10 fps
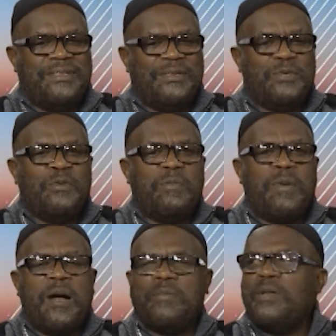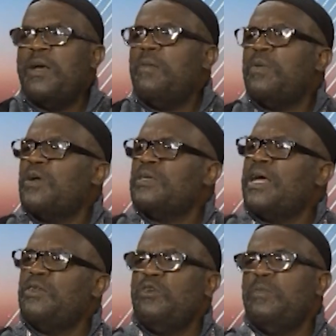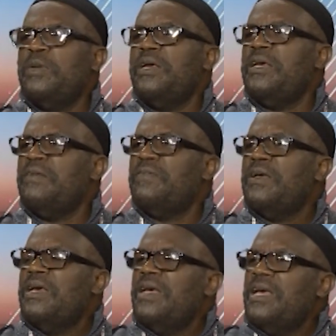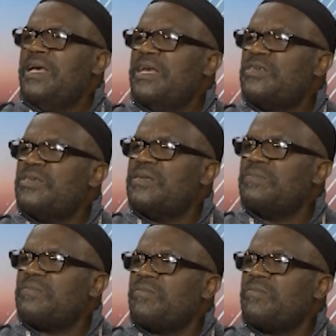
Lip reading: you Obama. Because I do believe his